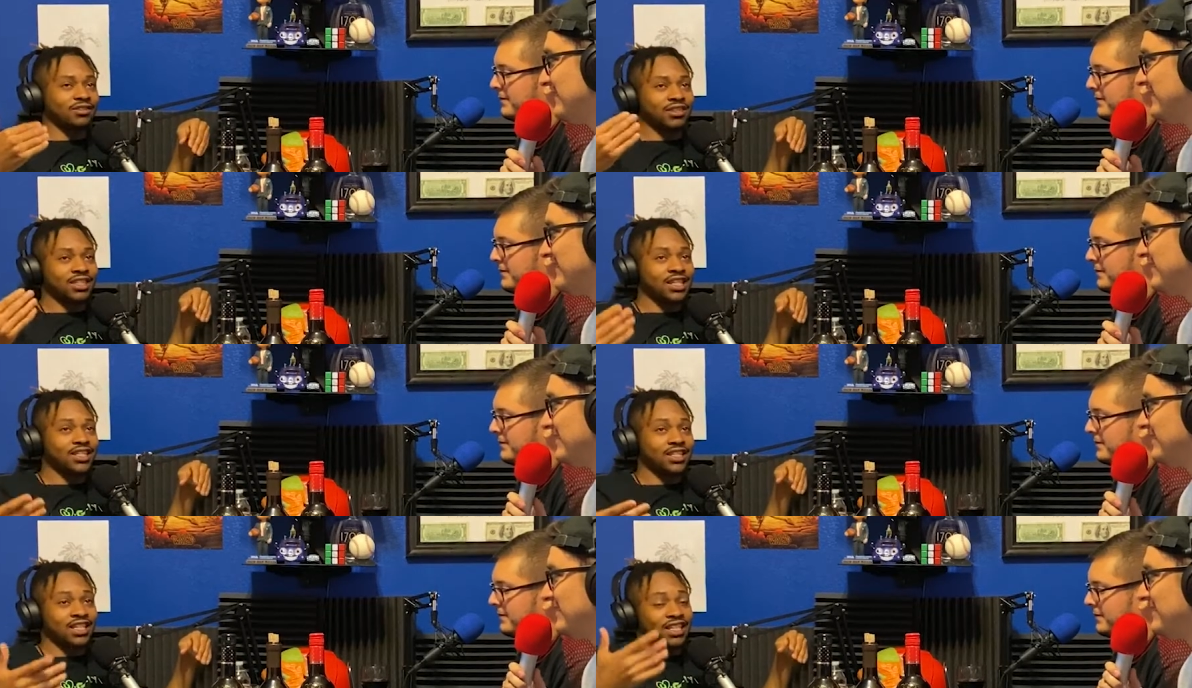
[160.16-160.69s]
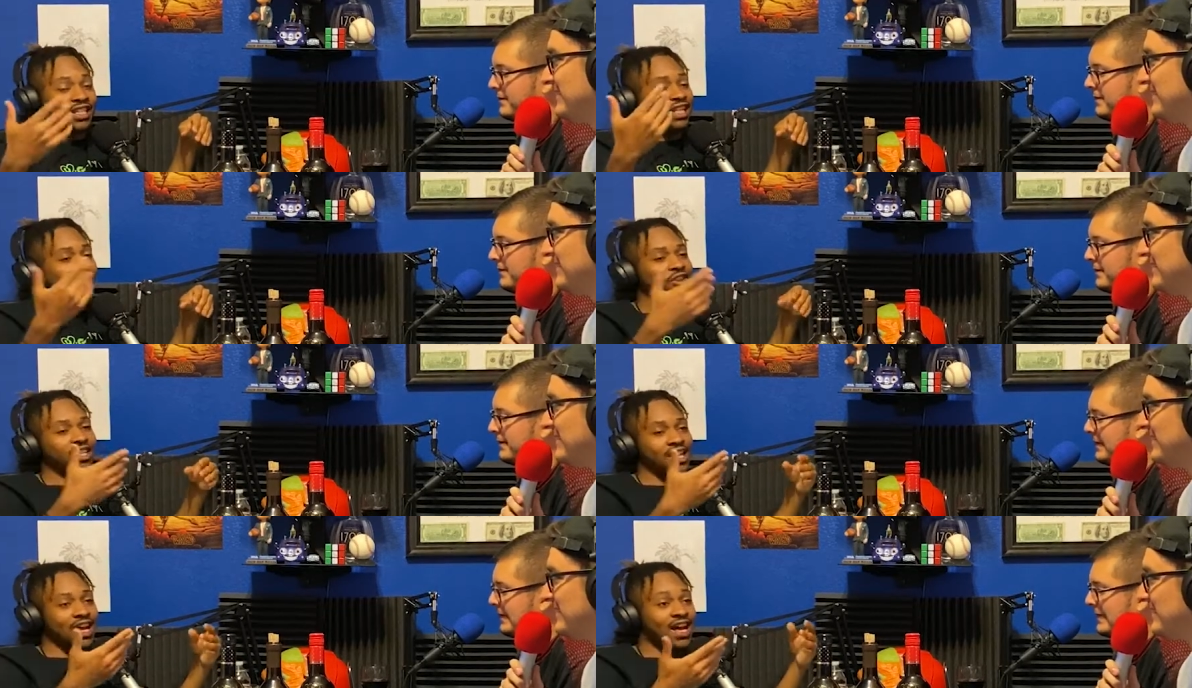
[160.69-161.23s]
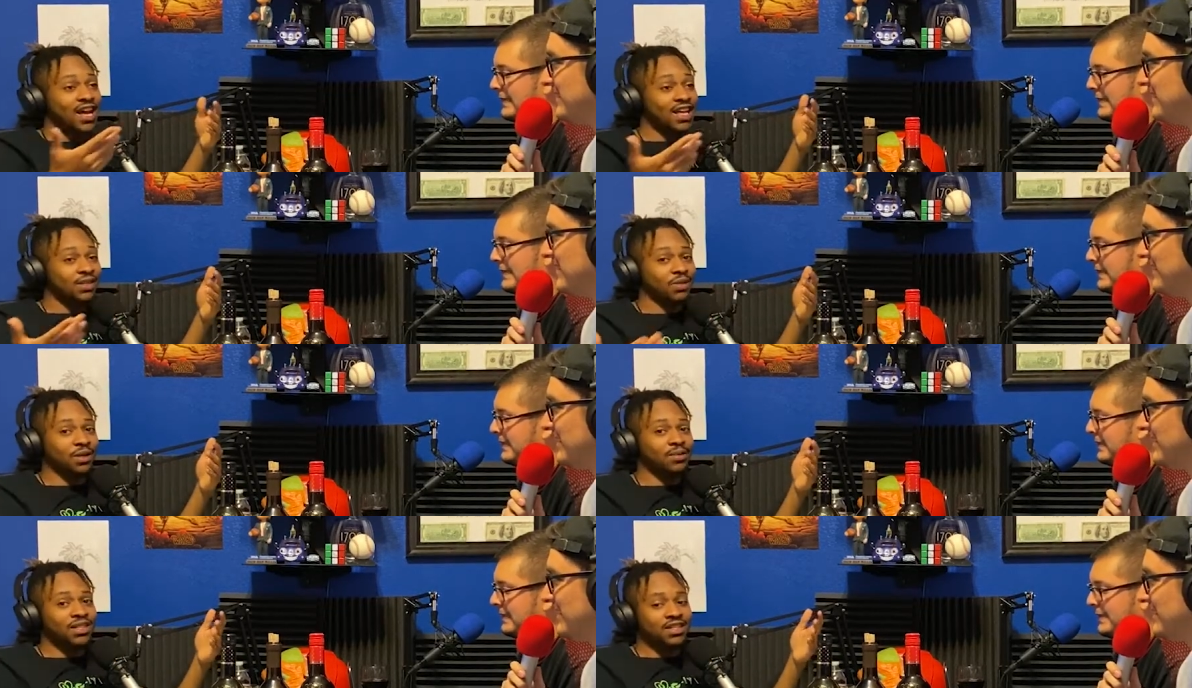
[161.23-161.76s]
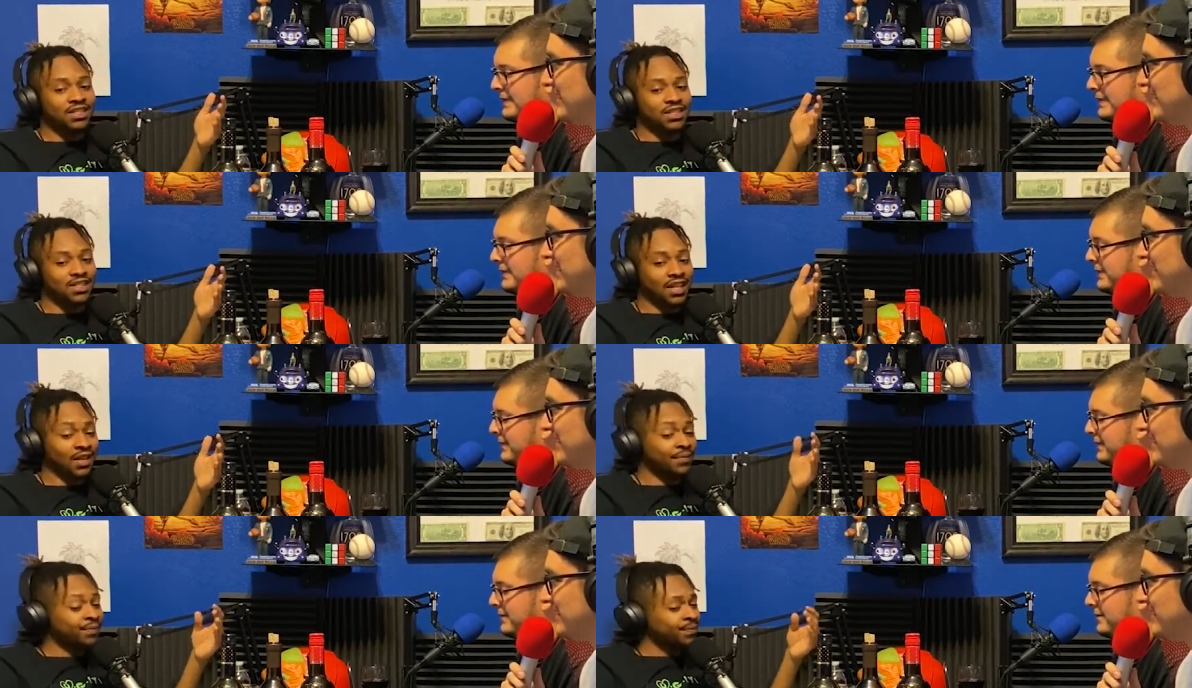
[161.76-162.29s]
Speaker 1: to attention, and it already has. But I mean, it's
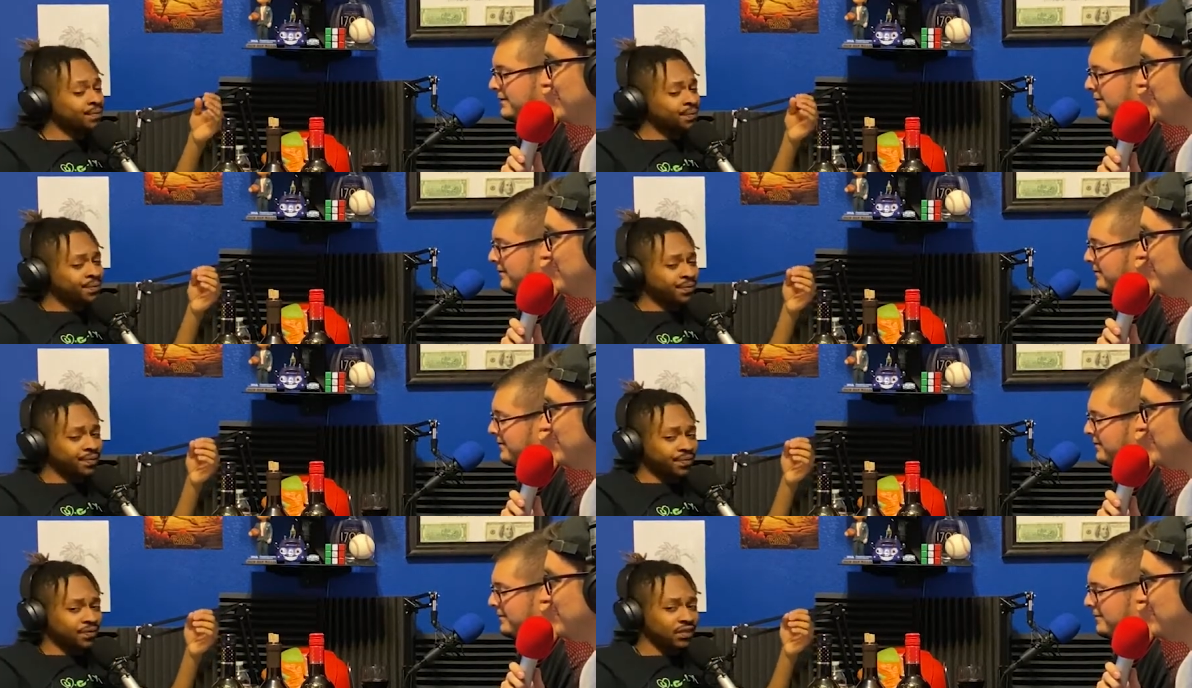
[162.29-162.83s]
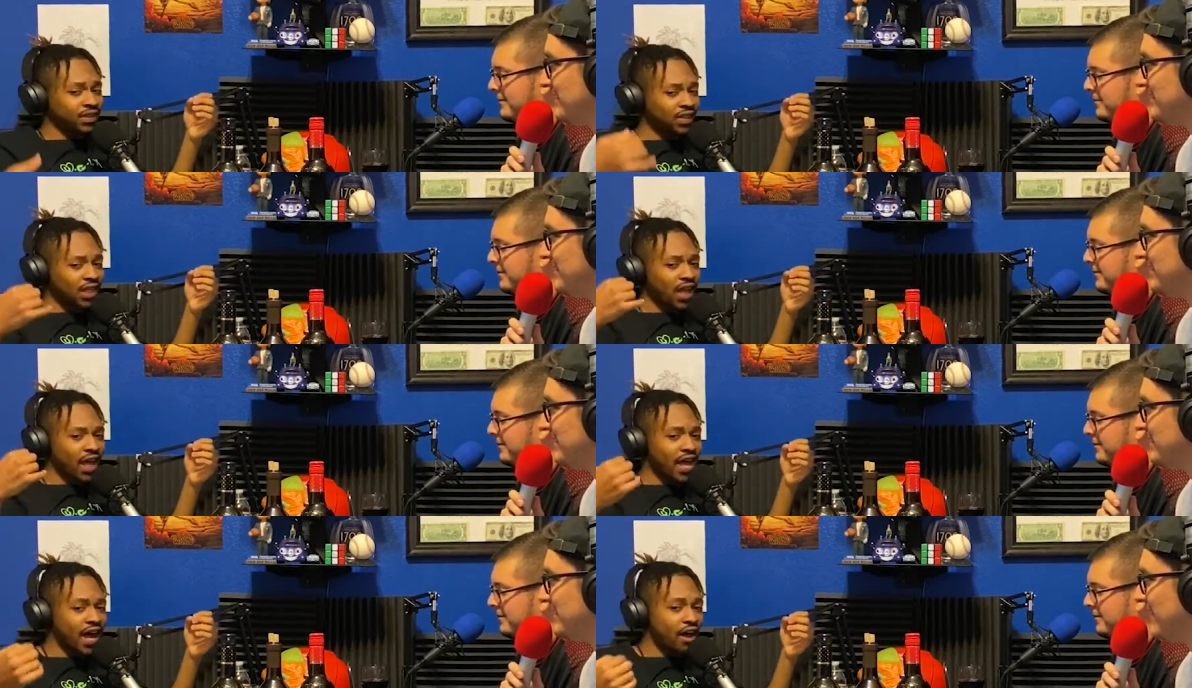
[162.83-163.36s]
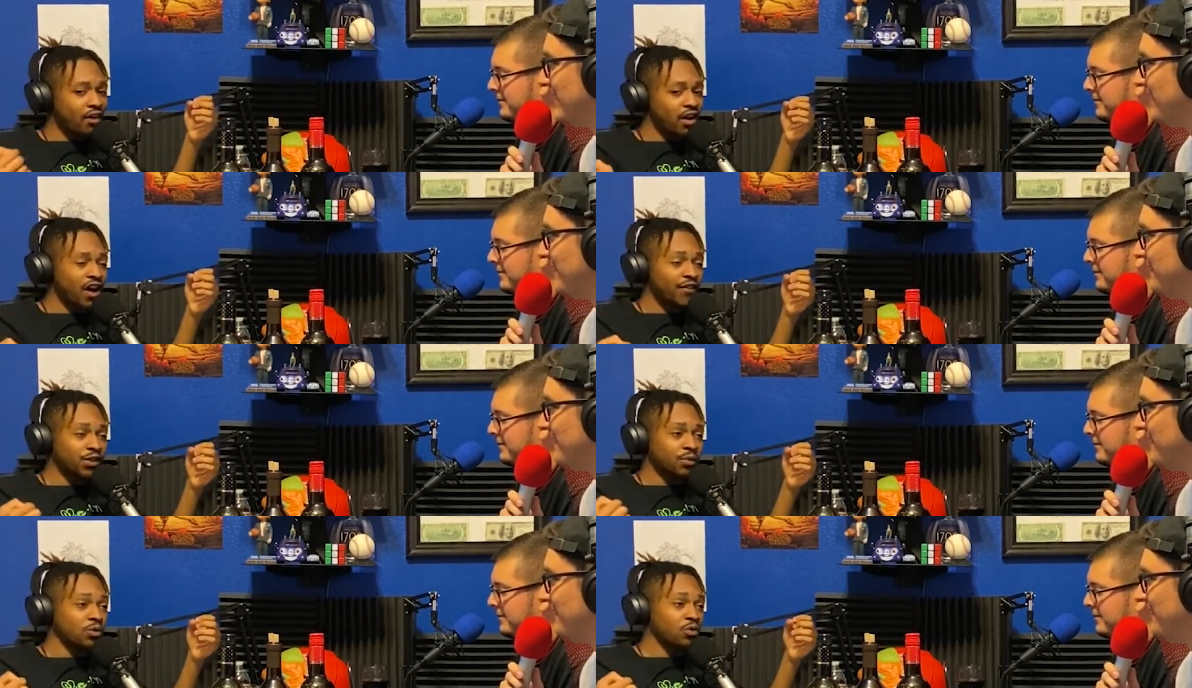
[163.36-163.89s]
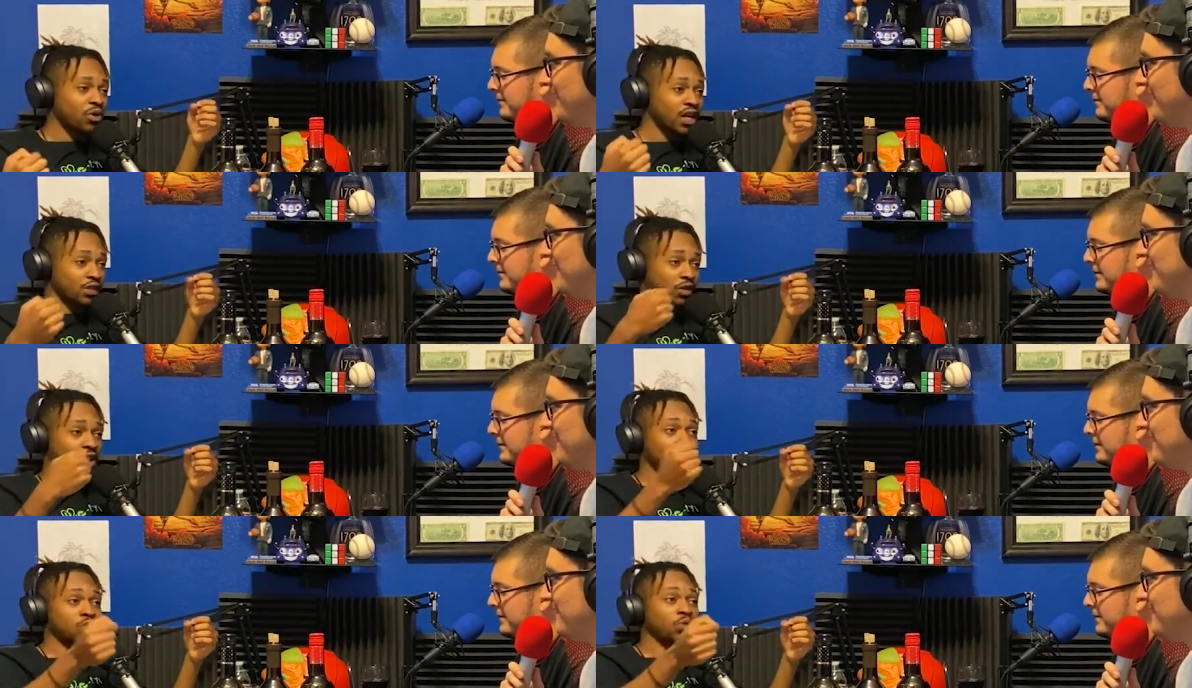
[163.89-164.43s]
just like how comfortable
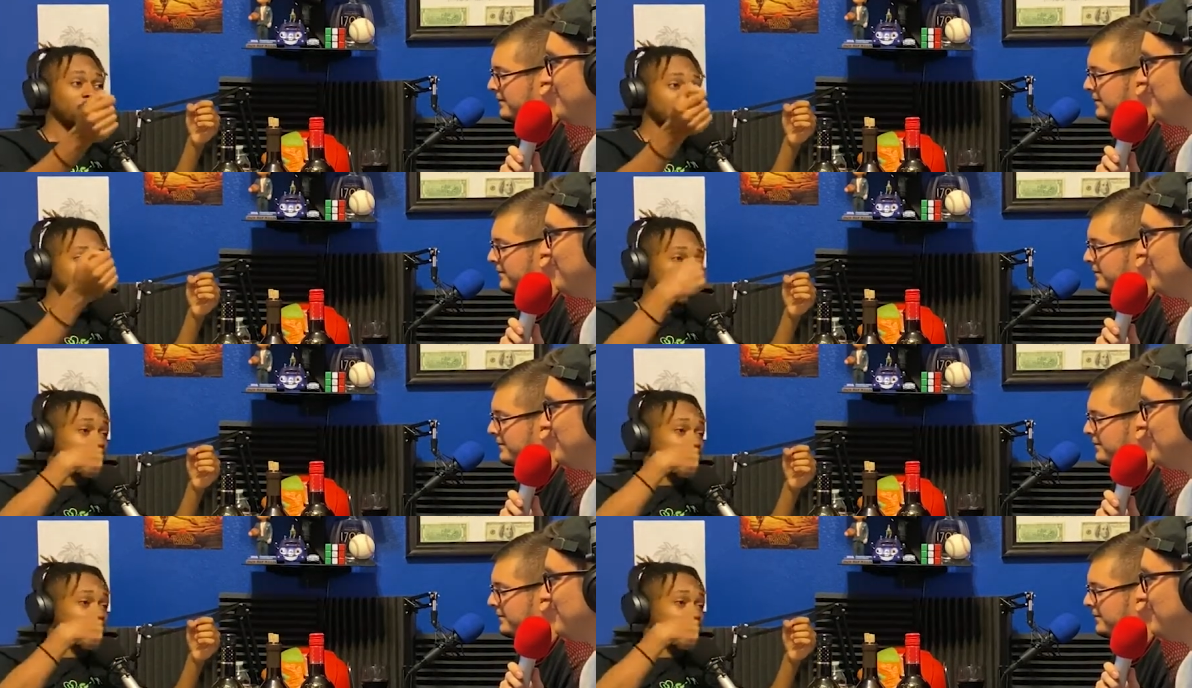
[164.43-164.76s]
as, as we as